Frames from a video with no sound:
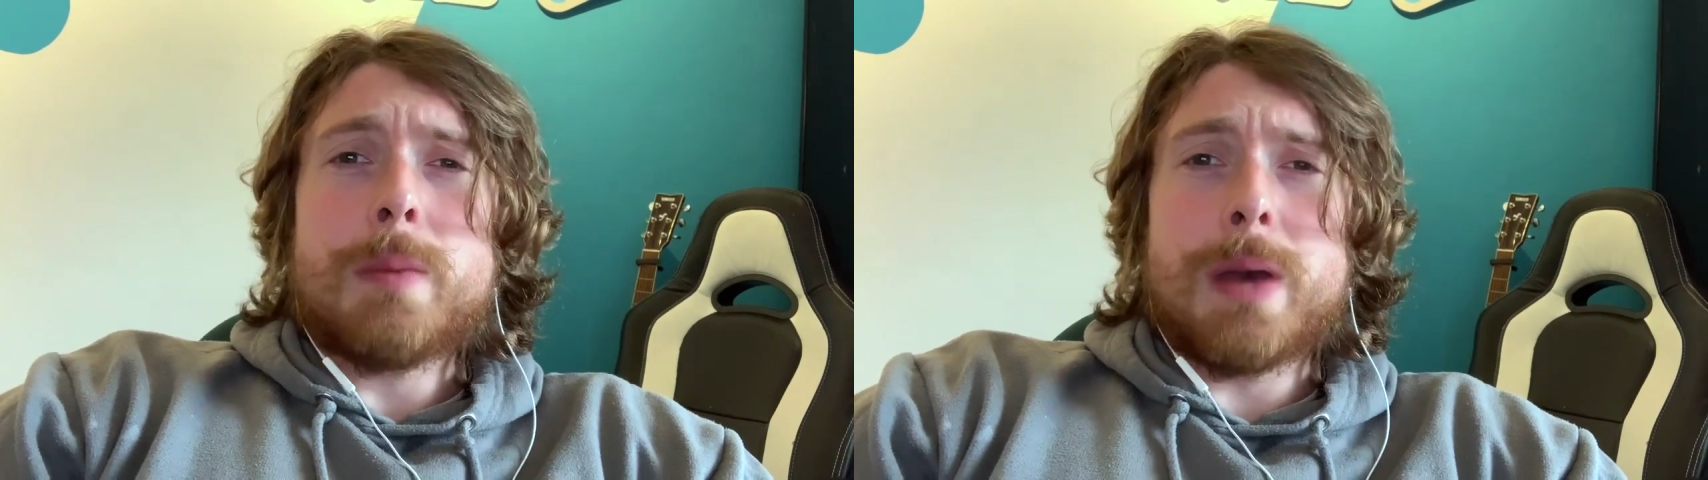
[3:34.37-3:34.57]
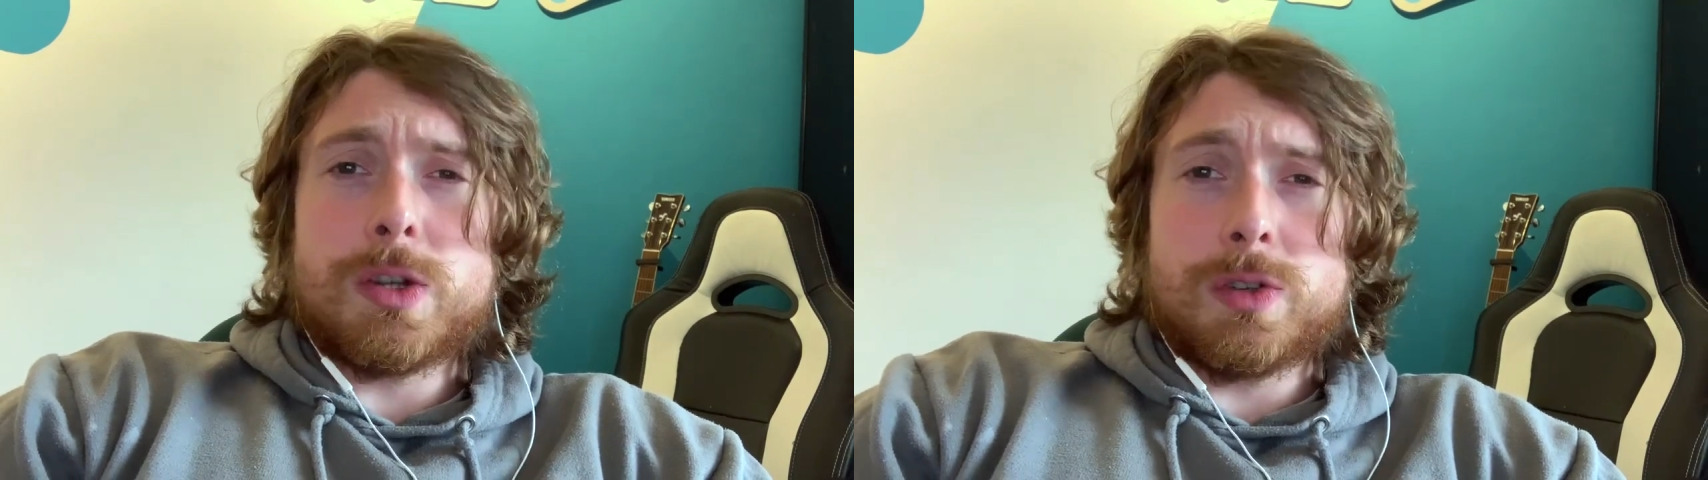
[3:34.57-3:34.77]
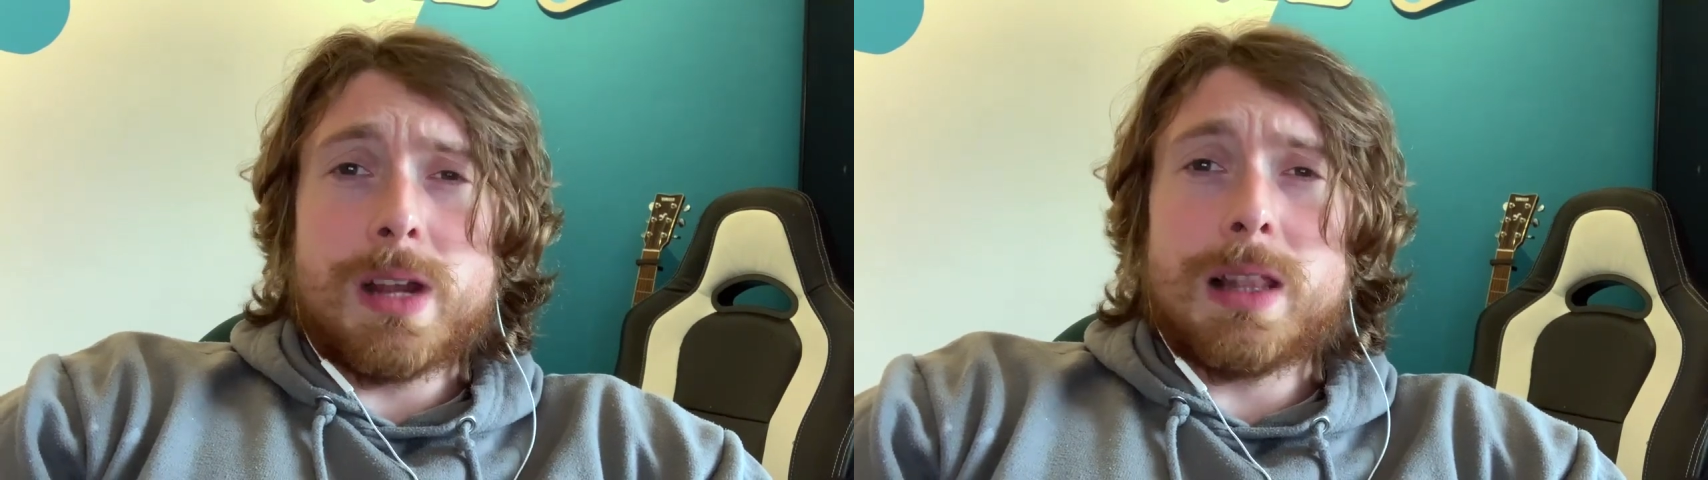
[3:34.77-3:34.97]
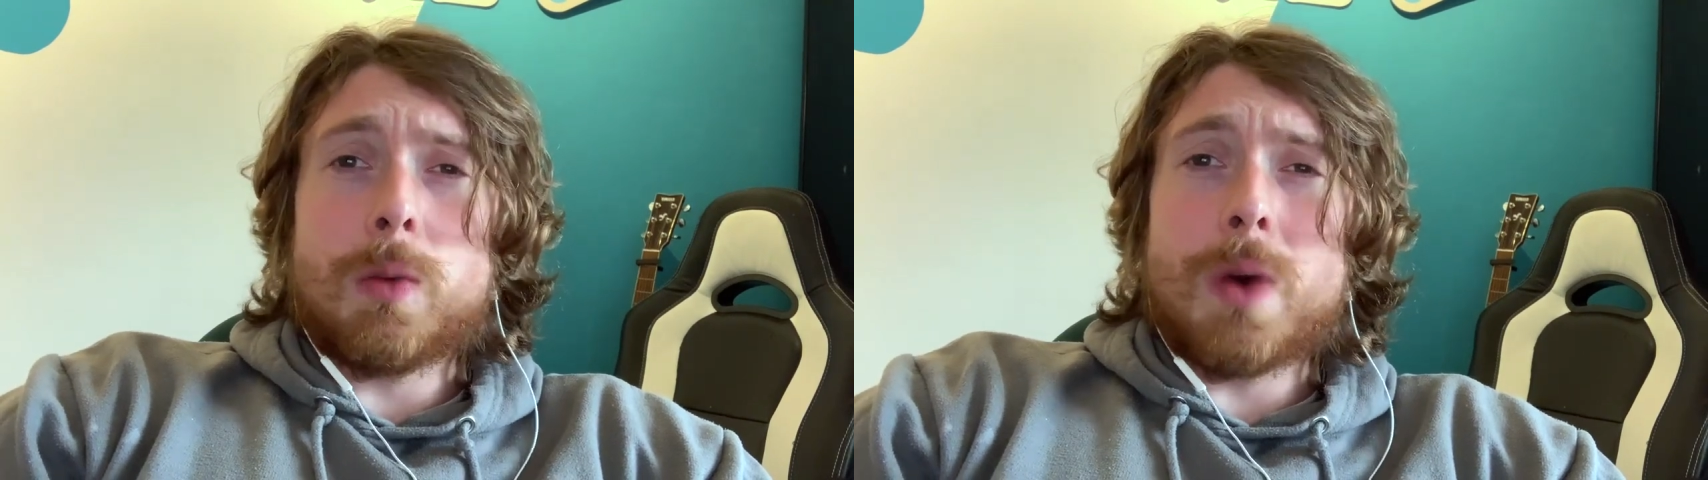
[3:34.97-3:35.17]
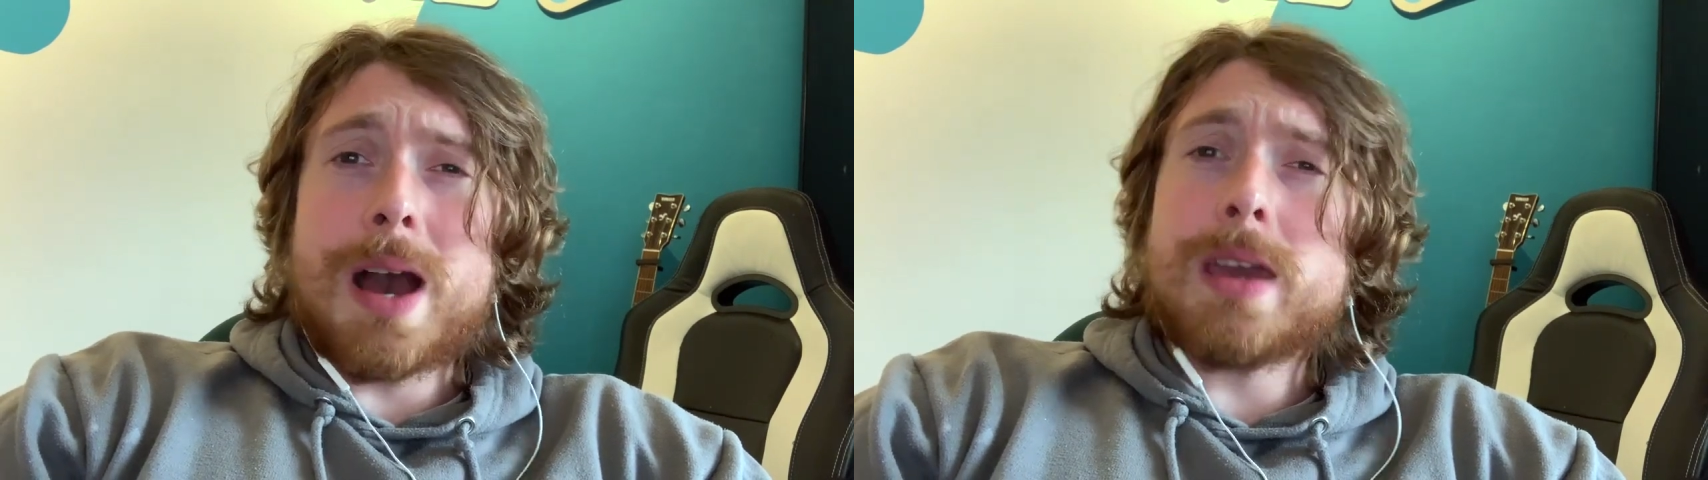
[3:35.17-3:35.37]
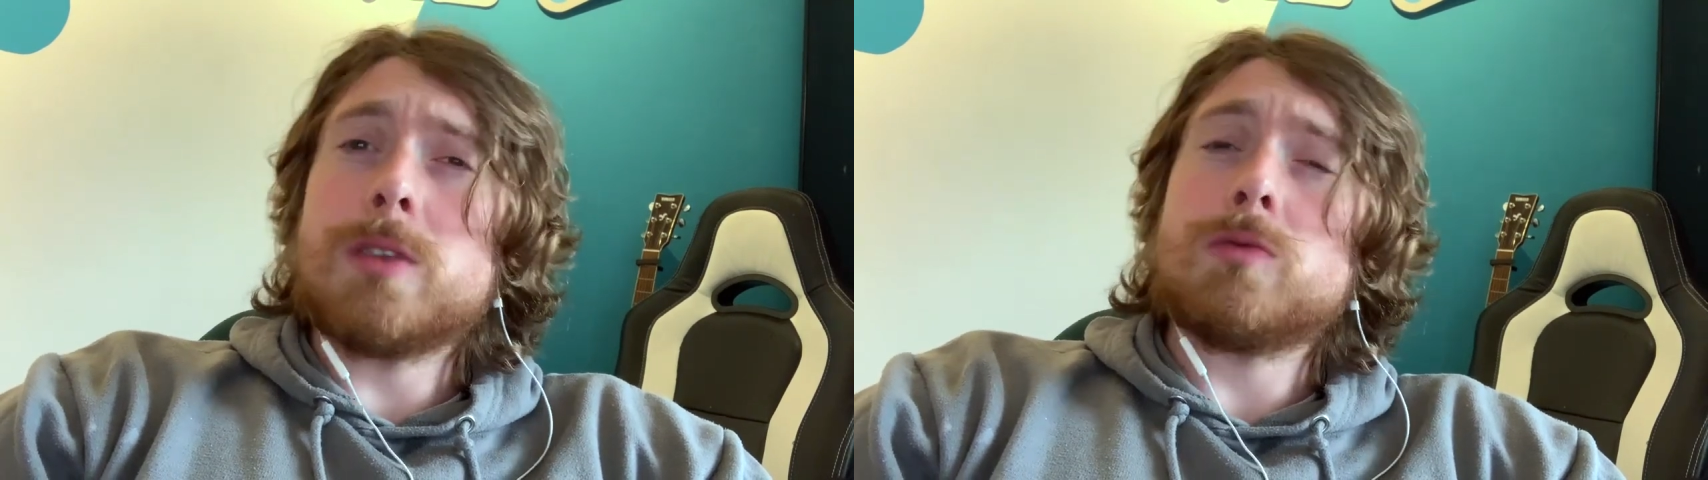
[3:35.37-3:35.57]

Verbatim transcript: Petronella Wyatt